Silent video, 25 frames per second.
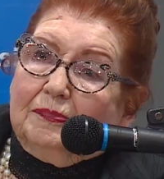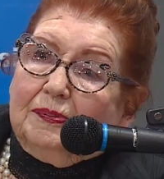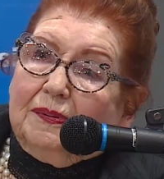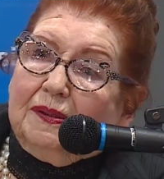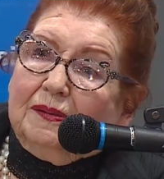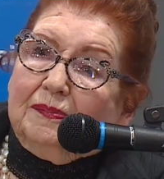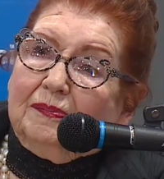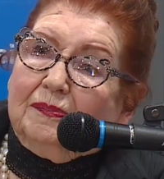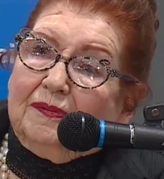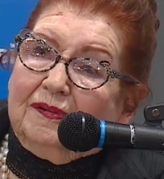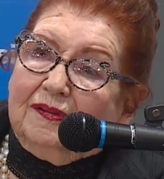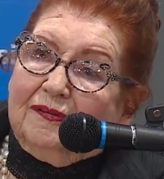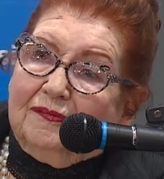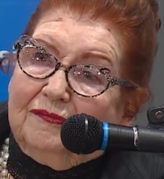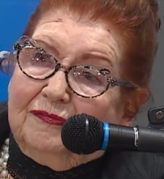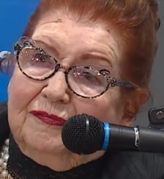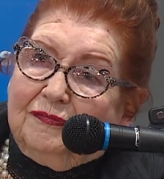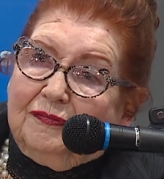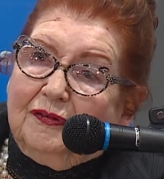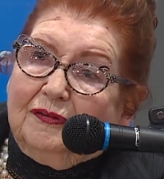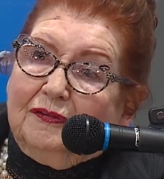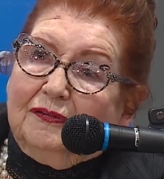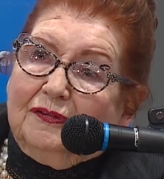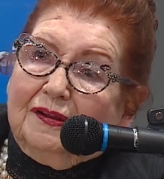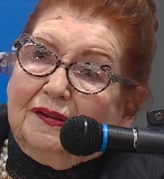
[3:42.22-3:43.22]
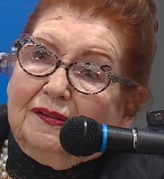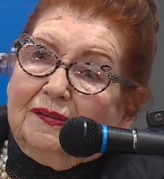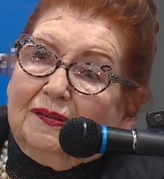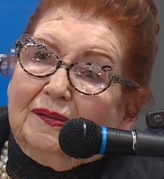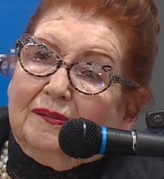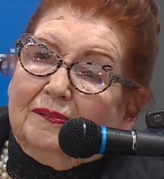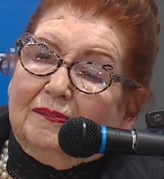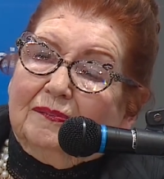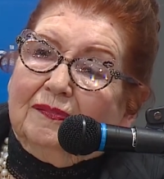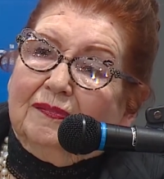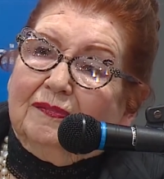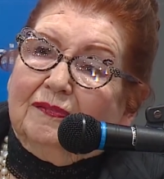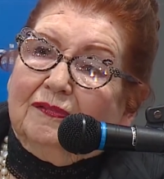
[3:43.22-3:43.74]
people and phoning
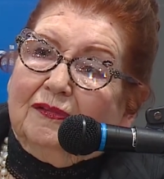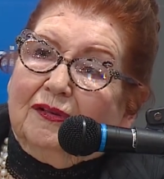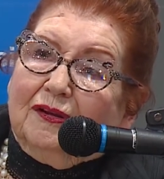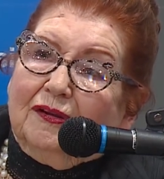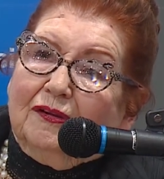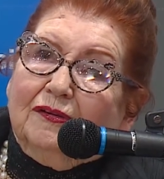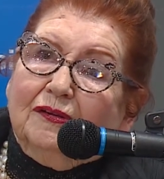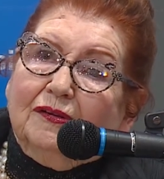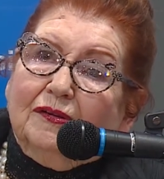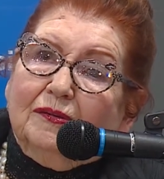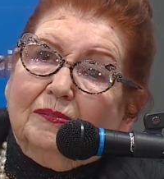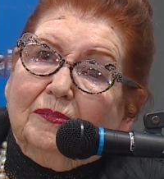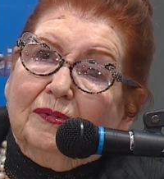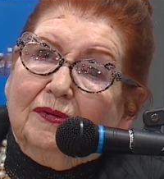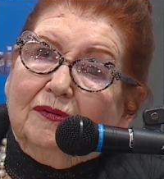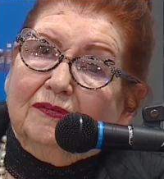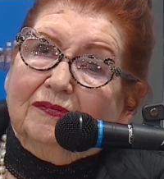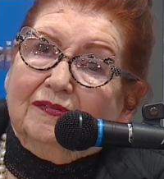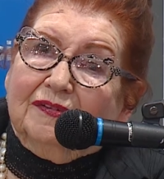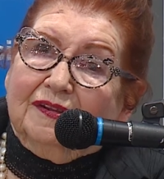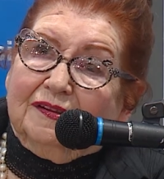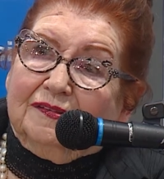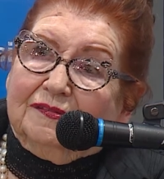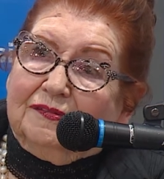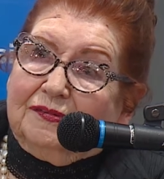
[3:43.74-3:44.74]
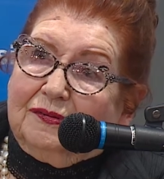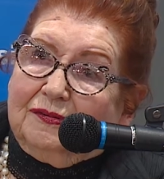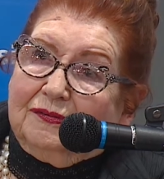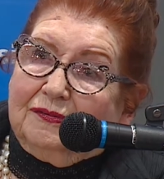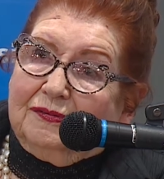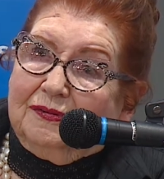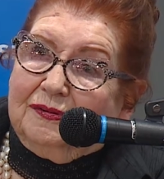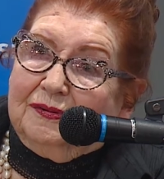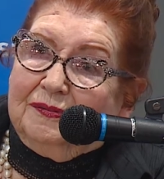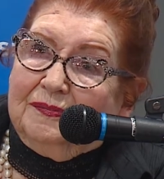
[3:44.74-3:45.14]
them, where are you moving to?